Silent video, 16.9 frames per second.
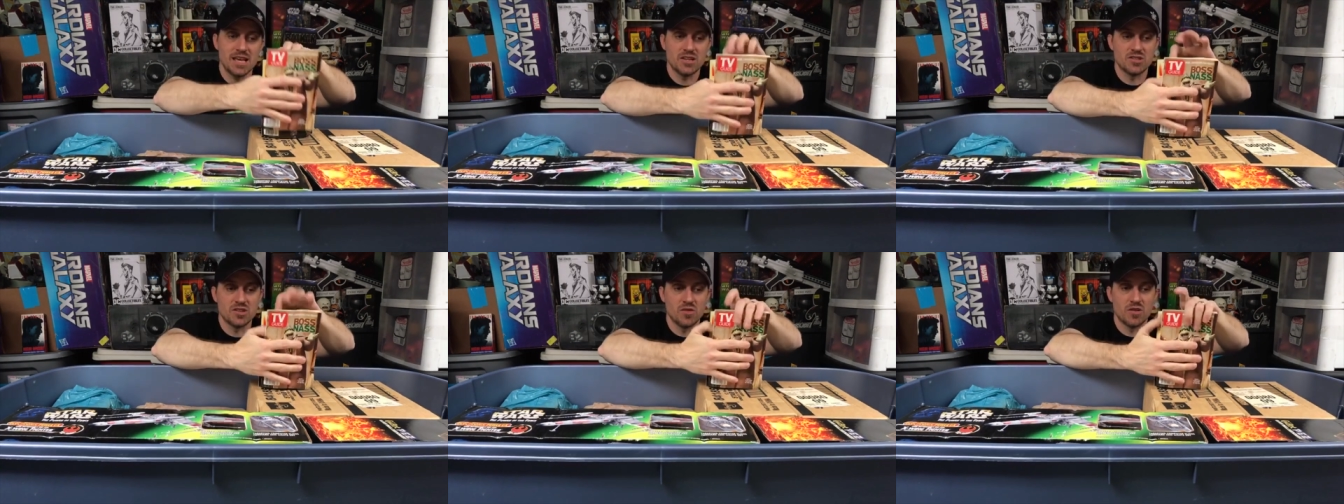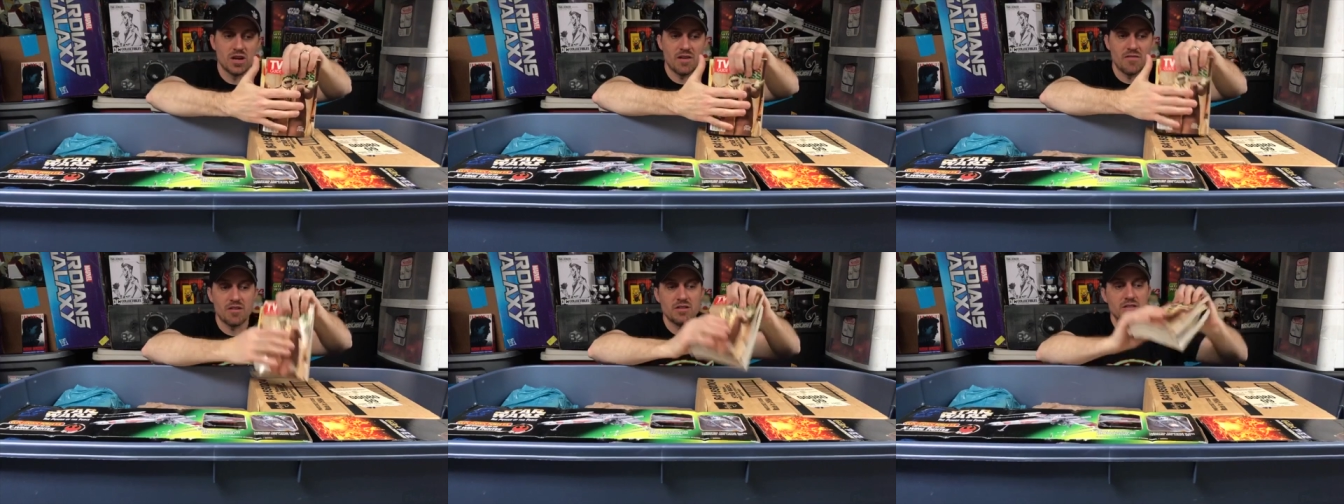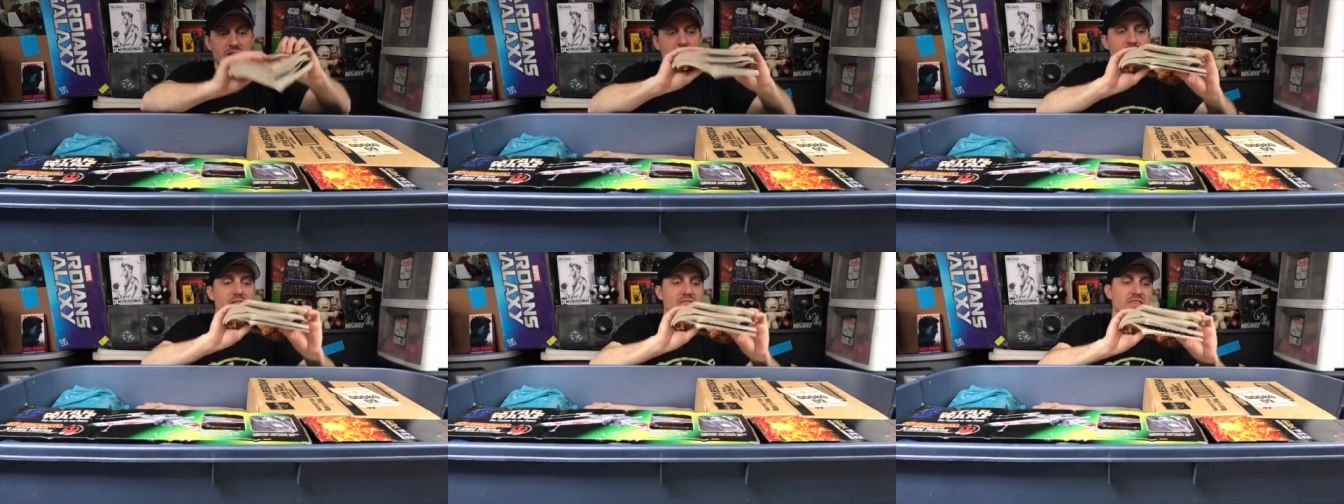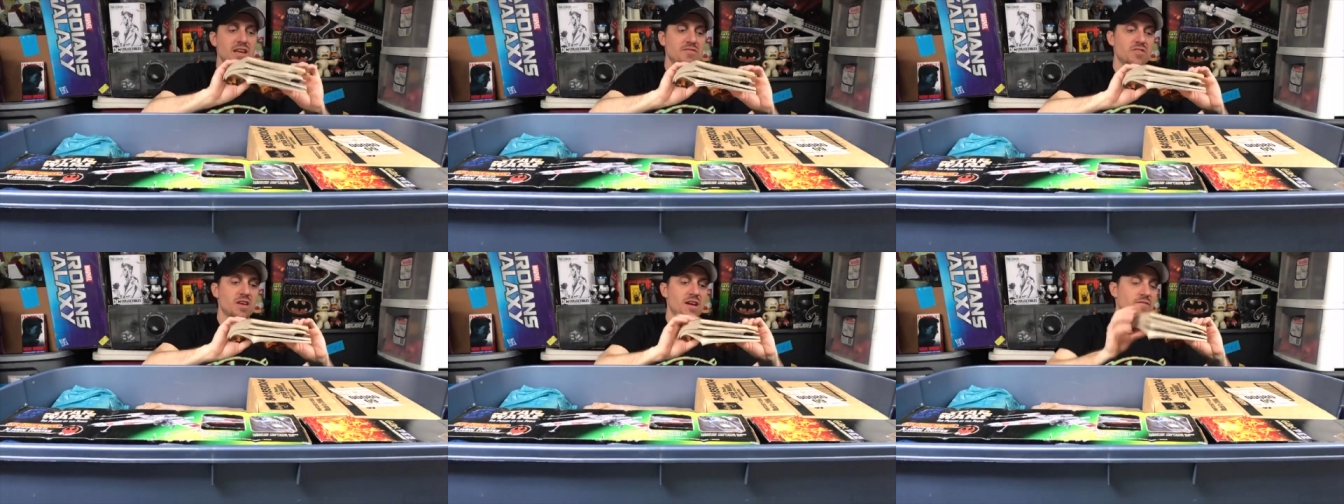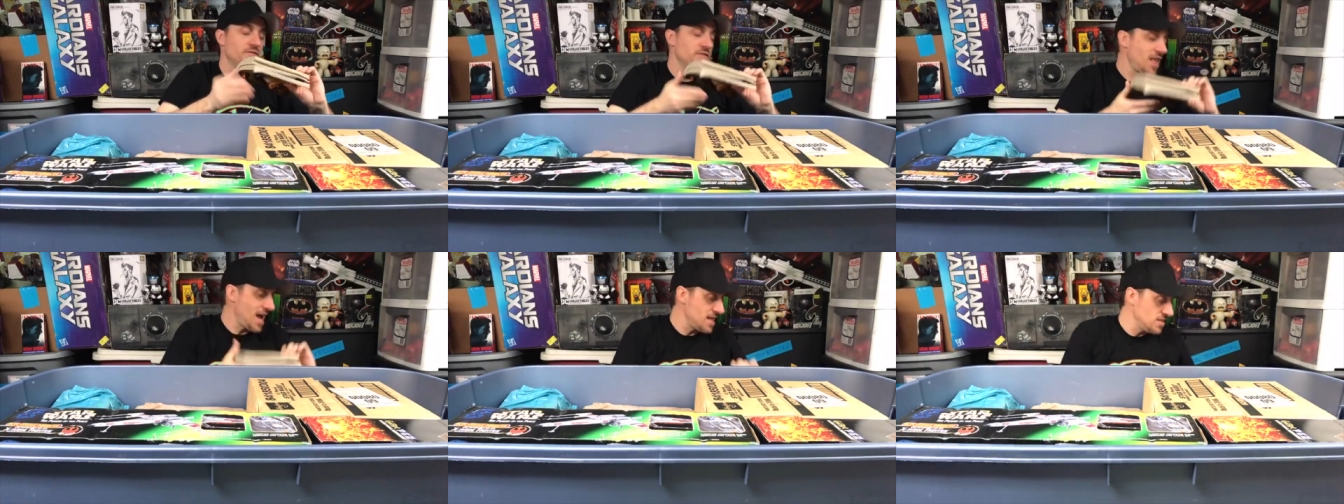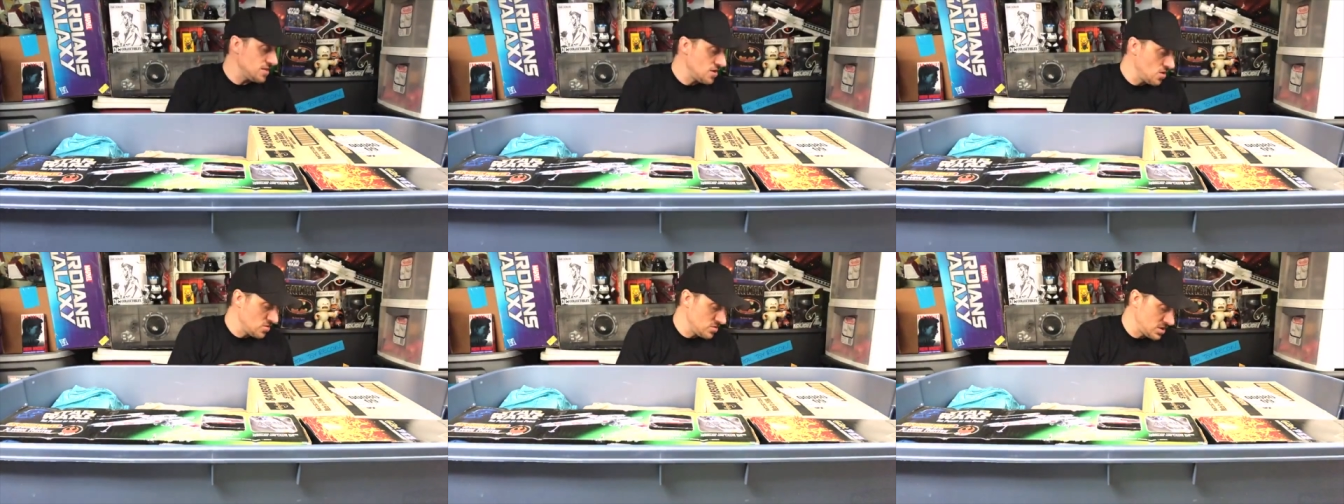his own cover. I think if they flatten
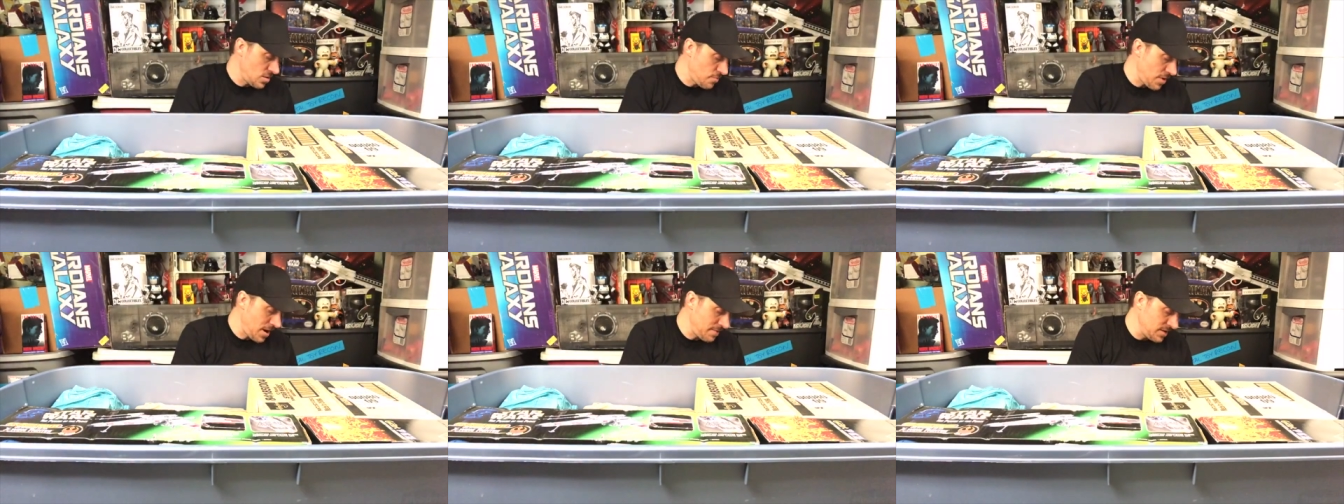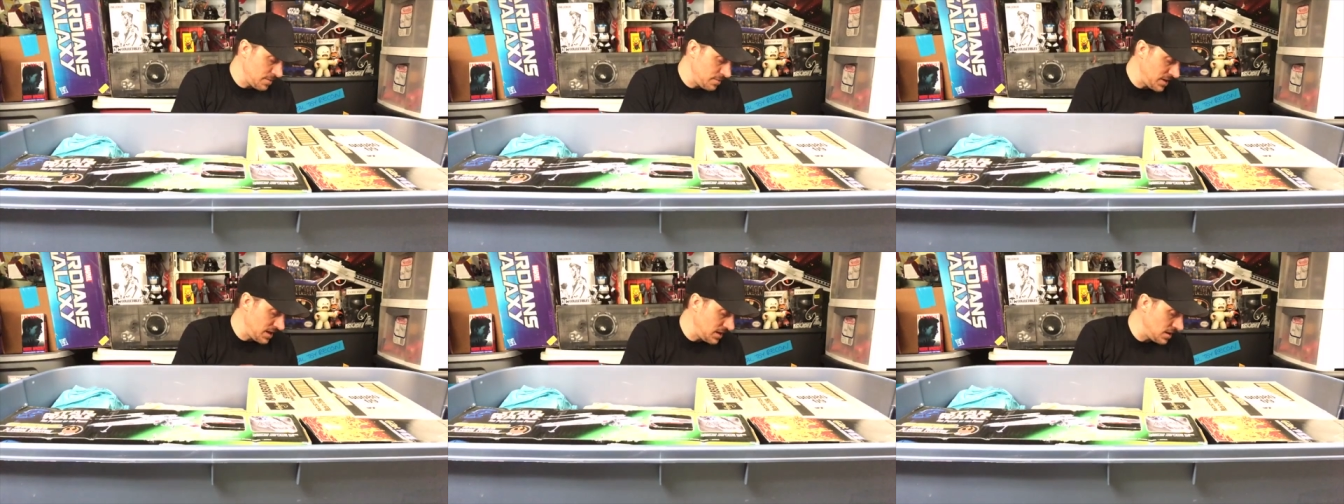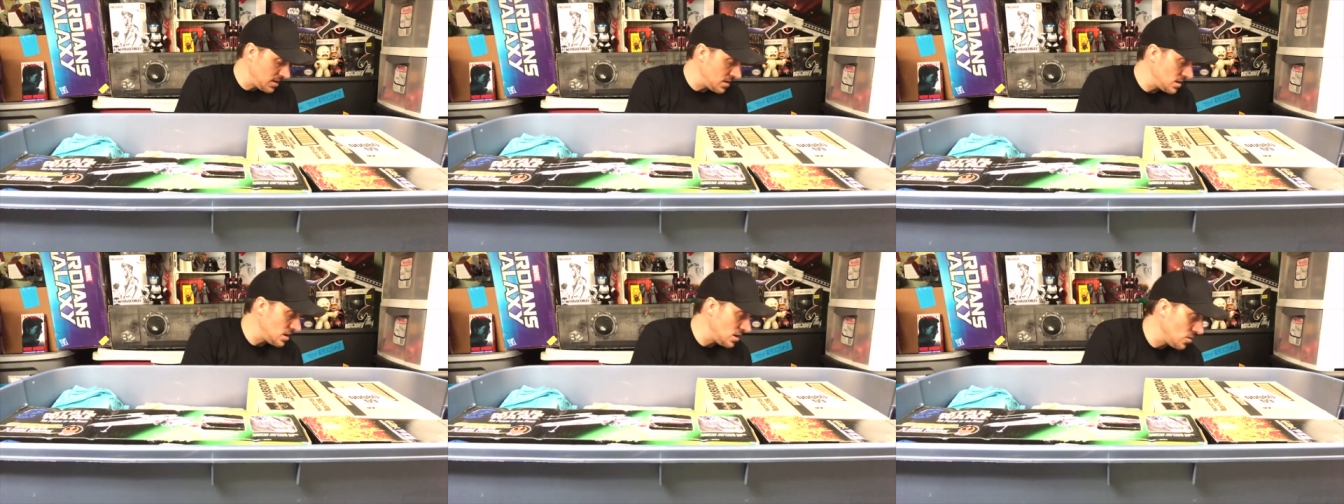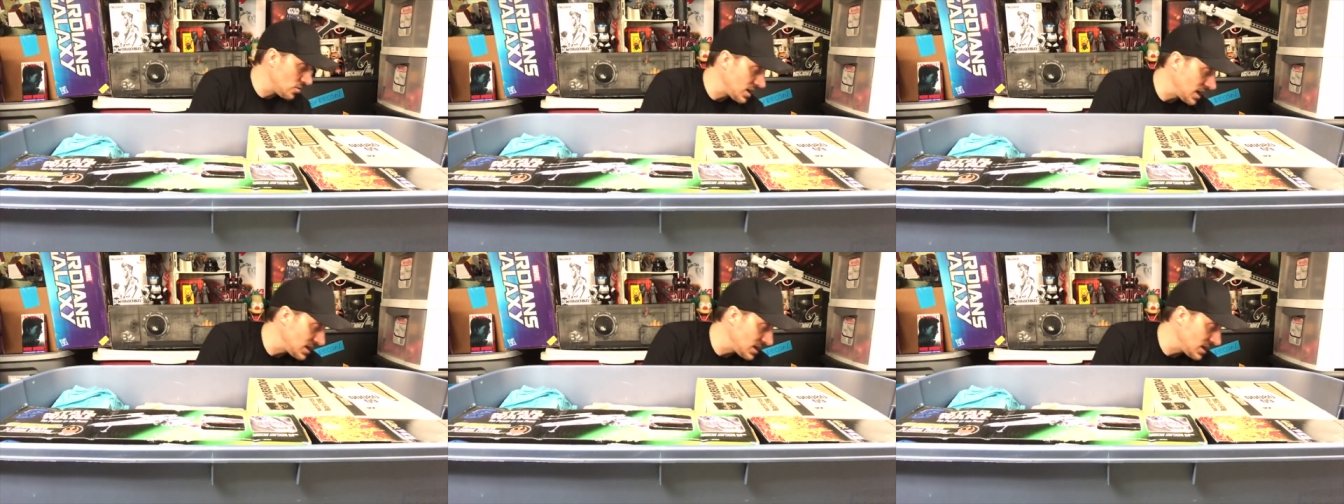those, they'll probably be in okay